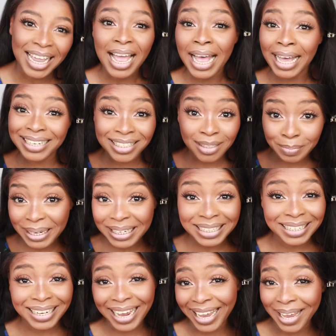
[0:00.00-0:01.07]
And this
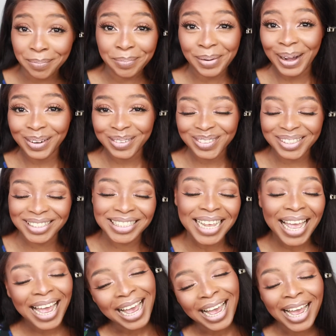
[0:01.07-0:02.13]
blended like £8.
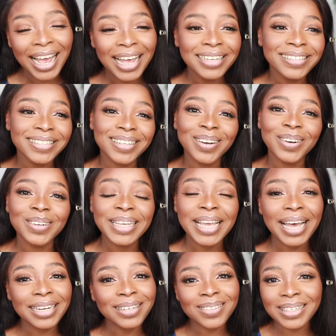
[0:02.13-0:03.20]
So
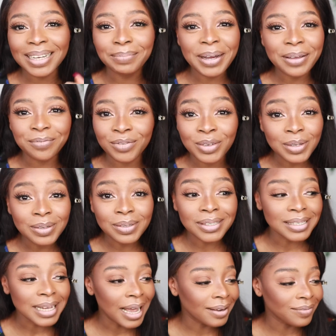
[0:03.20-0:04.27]
yeah, those are my
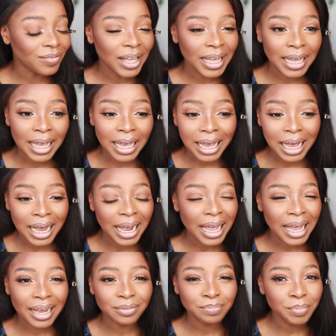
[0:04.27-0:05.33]
views. I think I
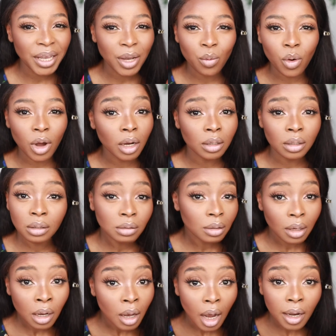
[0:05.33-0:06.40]
can't pick one.
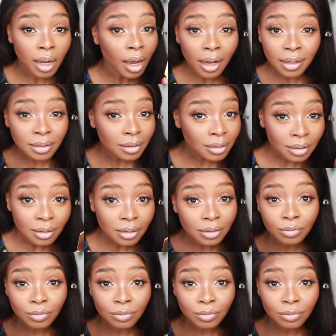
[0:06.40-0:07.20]
I can't.